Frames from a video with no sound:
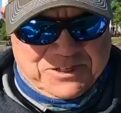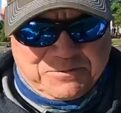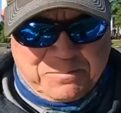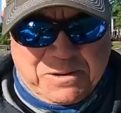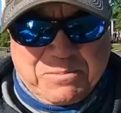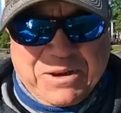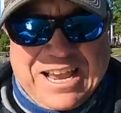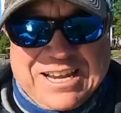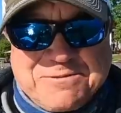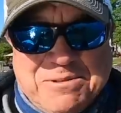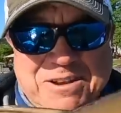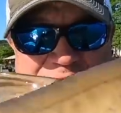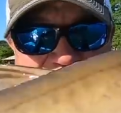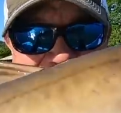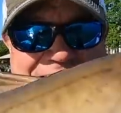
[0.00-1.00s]
fish. People ask
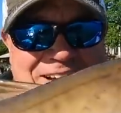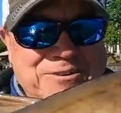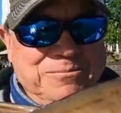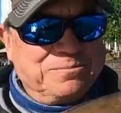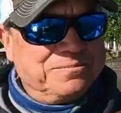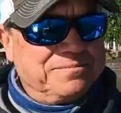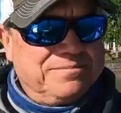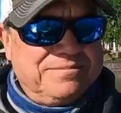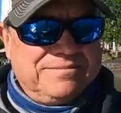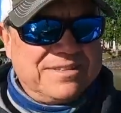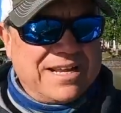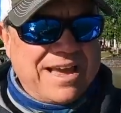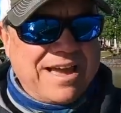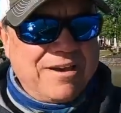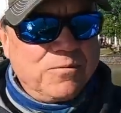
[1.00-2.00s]
me if I eat them.
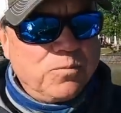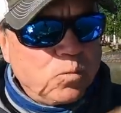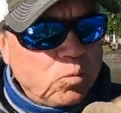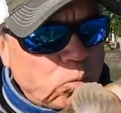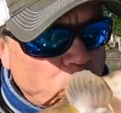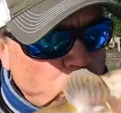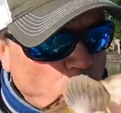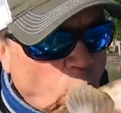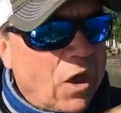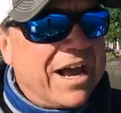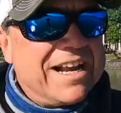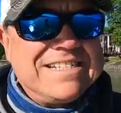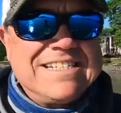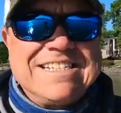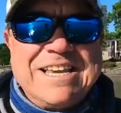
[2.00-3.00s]
No,
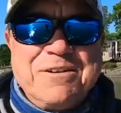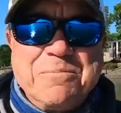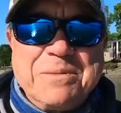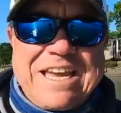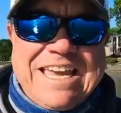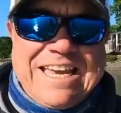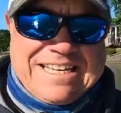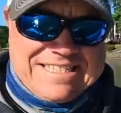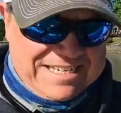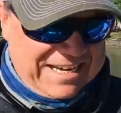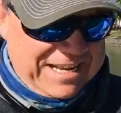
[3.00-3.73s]
I just give them a kiss